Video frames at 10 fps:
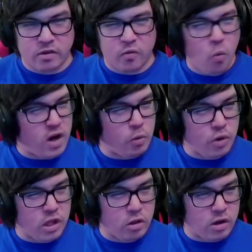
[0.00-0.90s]
of what it
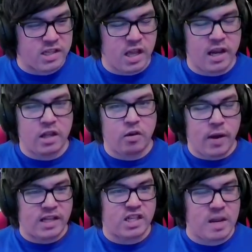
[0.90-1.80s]
really looks like in the
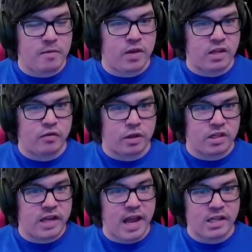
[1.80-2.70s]
grand scheme of things for their
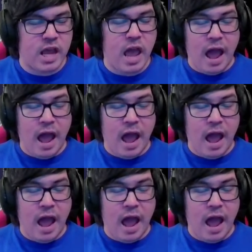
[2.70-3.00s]
stats,